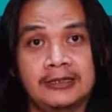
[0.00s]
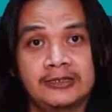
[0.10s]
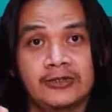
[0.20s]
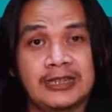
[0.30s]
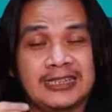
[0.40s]

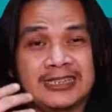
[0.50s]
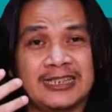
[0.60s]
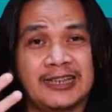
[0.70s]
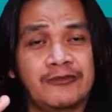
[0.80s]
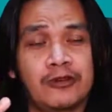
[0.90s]
So that's
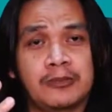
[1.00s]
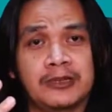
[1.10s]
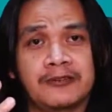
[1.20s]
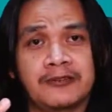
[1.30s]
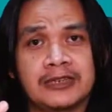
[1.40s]
the informal
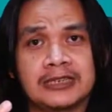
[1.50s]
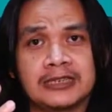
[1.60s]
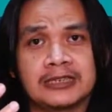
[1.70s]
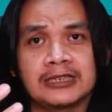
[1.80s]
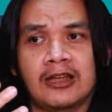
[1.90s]

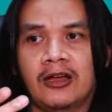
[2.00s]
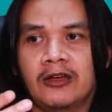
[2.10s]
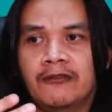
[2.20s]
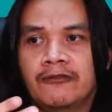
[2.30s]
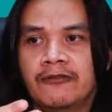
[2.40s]
definition
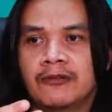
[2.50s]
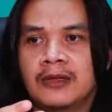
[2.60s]
of